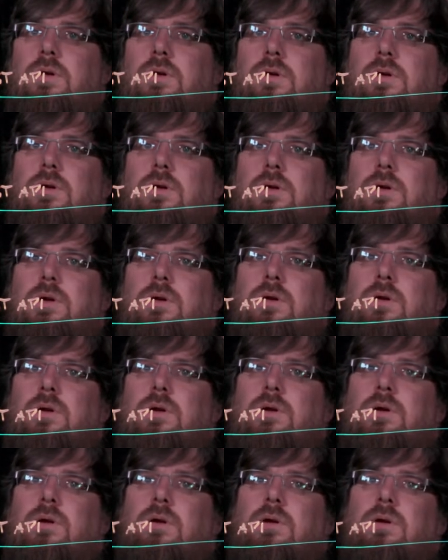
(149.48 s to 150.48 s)

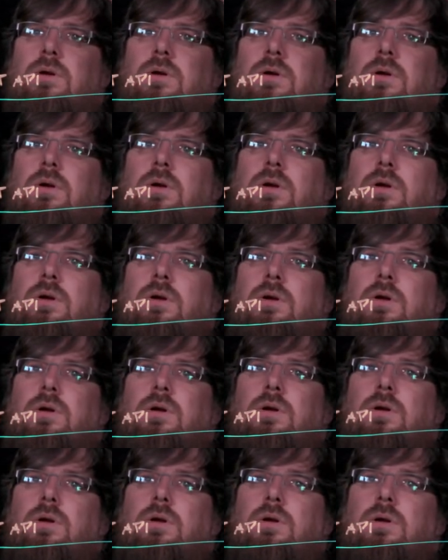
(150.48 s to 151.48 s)

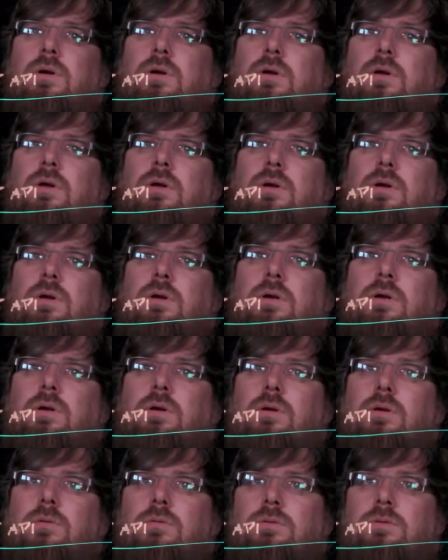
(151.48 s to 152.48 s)

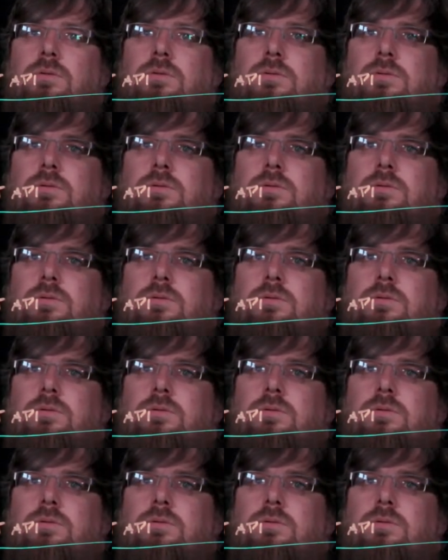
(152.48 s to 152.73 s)
No one is speaking in this clip.